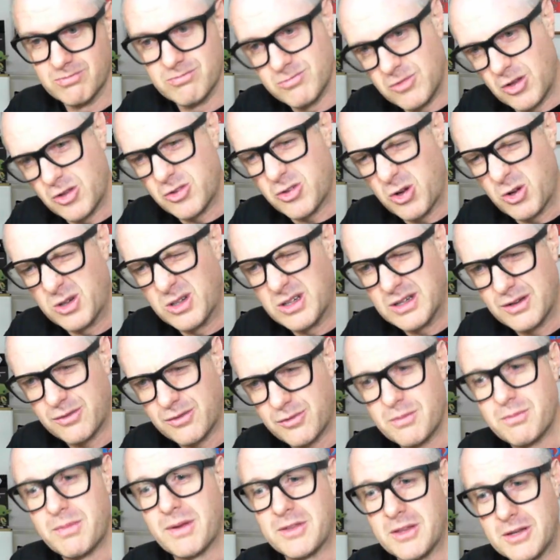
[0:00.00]
not totally
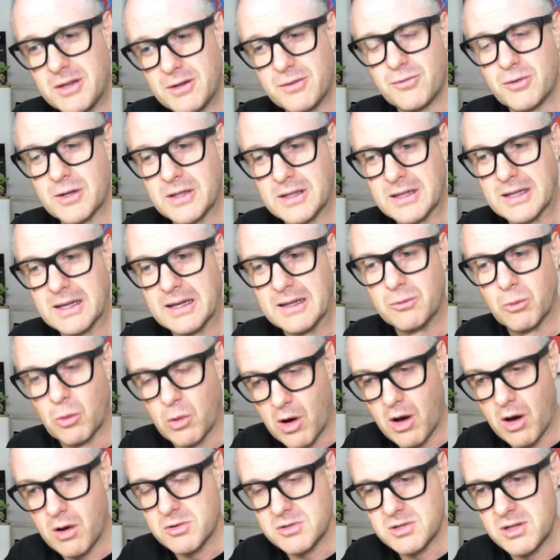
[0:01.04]
different, but they're different again
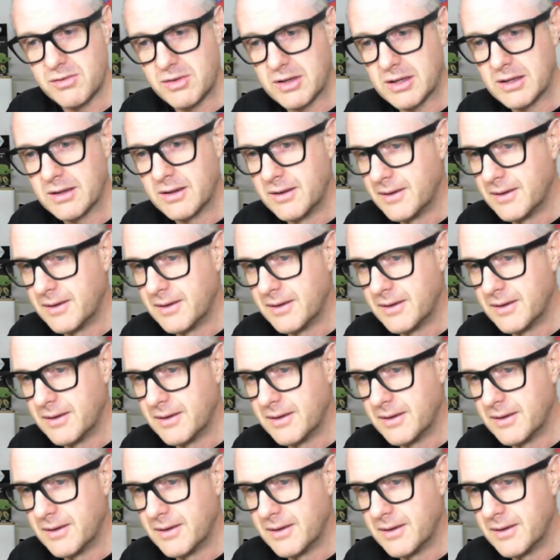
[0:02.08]
where I was living.